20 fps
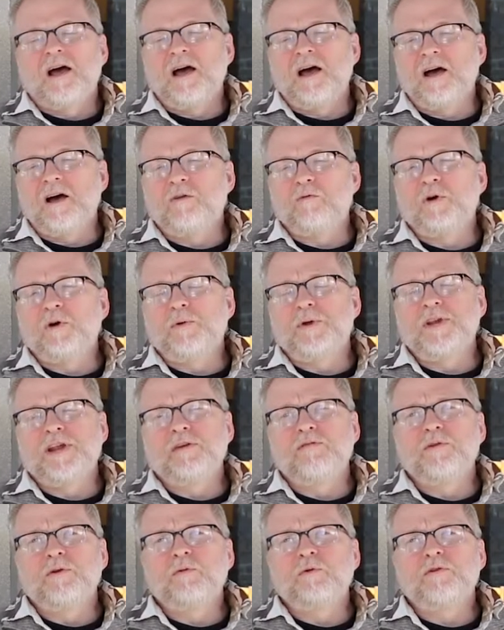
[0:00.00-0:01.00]
Well, we
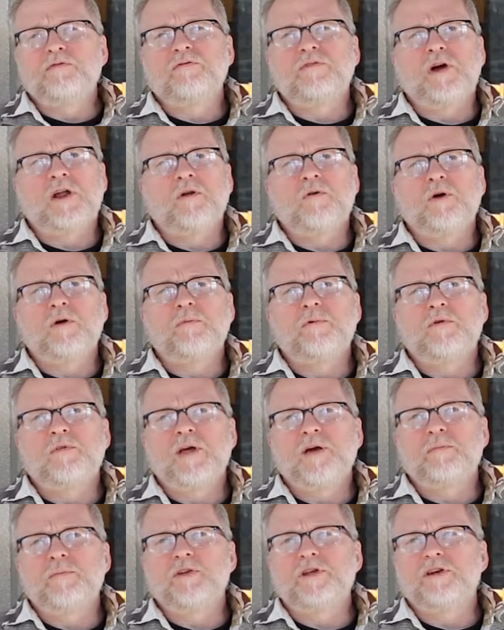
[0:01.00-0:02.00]
definitely want to follow up on
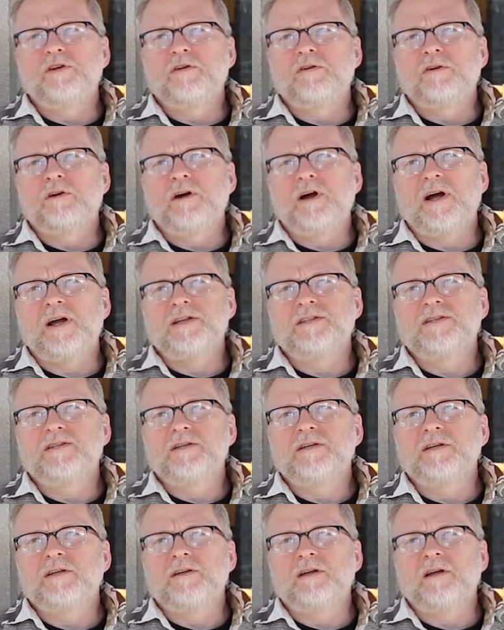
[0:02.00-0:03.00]
that particular
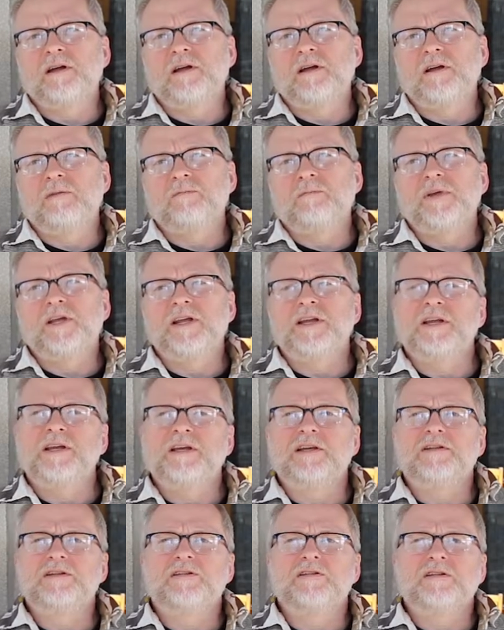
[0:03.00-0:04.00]
isolate.
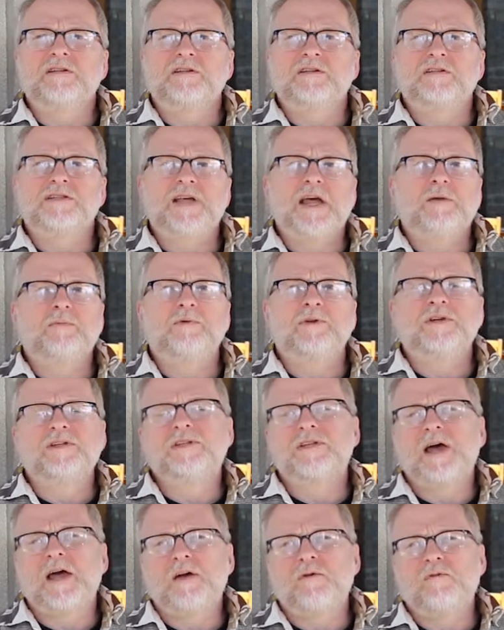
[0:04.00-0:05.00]
The sampling
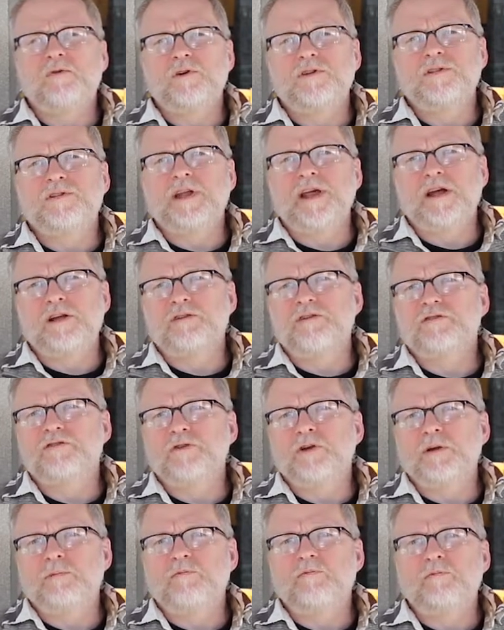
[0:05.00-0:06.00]
site was
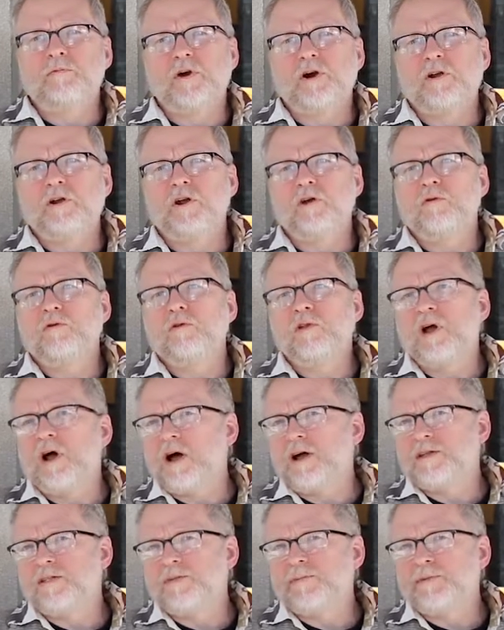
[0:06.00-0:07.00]
downstream from our local
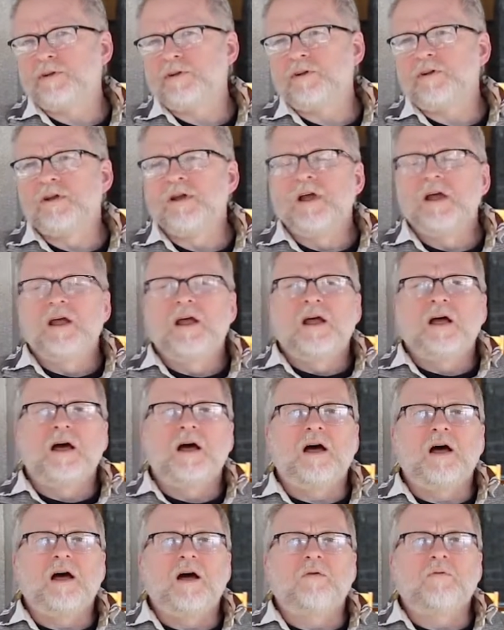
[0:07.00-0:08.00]
hospital.
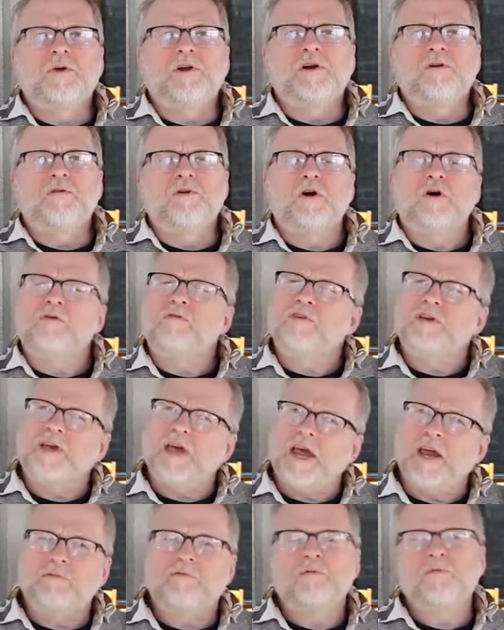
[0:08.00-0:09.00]
We don't know if it
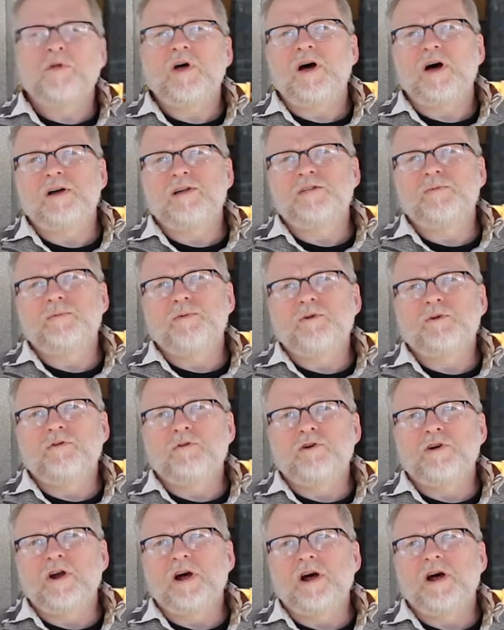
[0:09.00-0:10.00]
came from the hospital
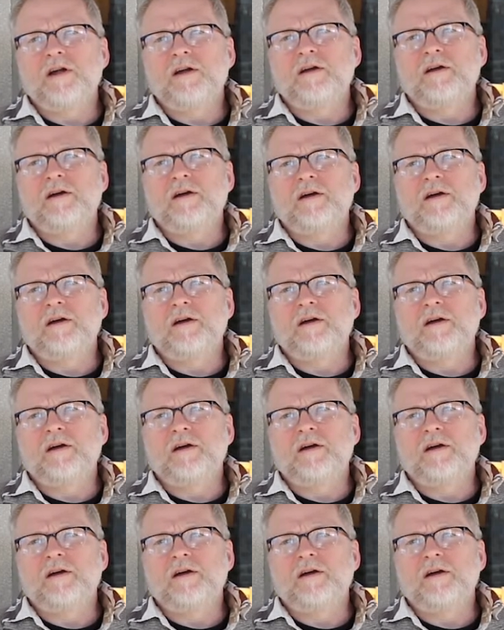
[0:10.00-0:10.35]
or not,